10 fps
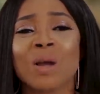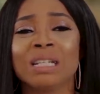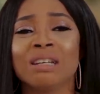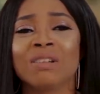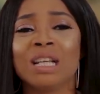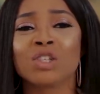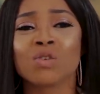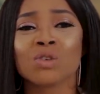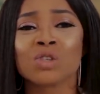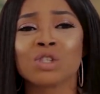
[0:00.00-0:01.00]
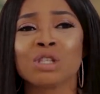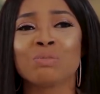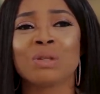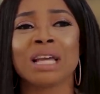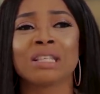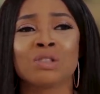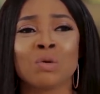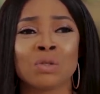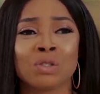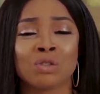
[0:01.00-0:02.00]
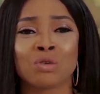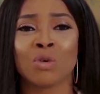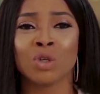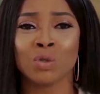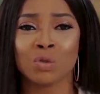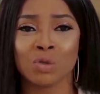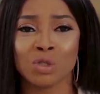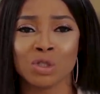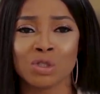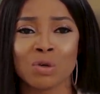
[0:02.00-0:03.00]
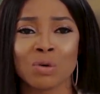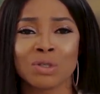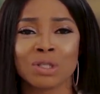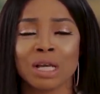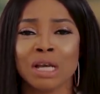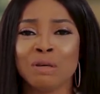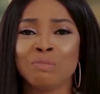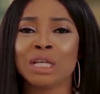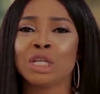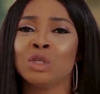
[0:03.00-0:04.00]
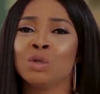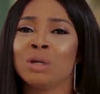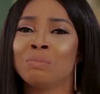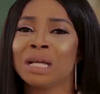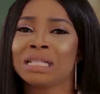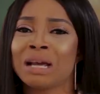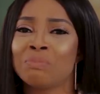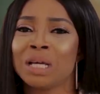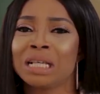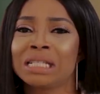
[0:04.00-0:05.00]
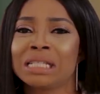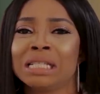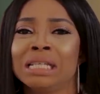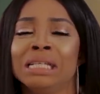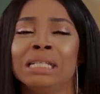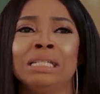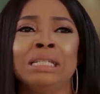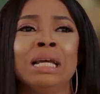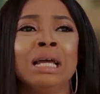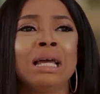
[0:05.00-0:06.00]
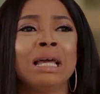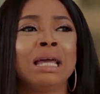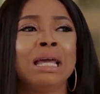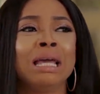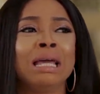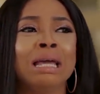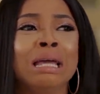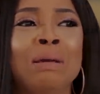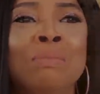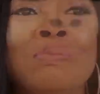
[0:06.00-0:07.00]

you are in a relationship that is not drawing you to Jesus, making you a better person, uh,